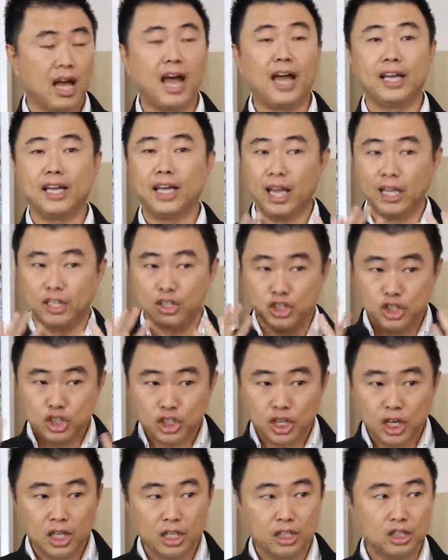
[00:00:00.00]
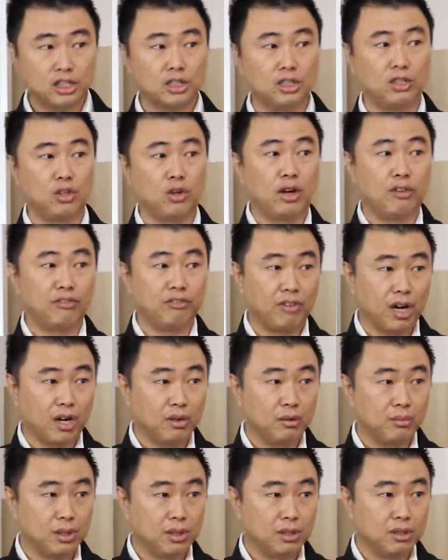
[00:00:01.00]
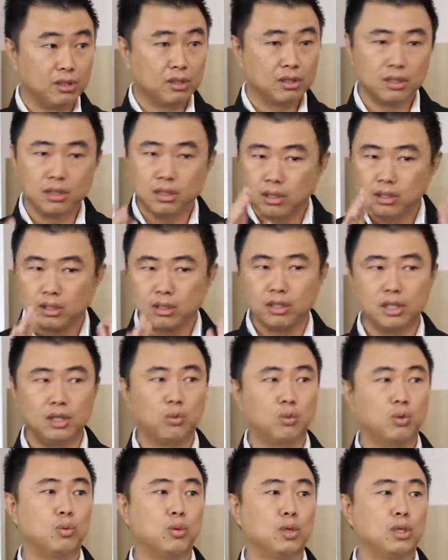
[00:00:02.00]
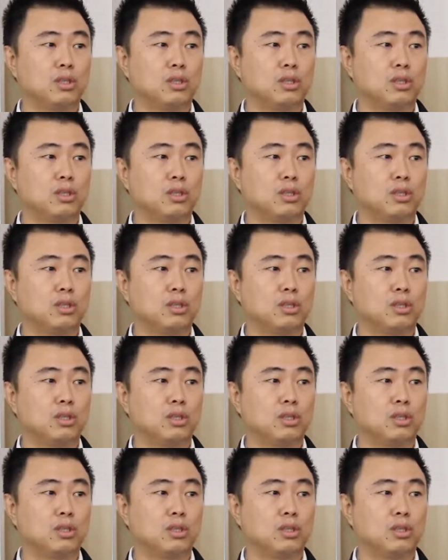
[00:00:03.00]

I can change your environment, it will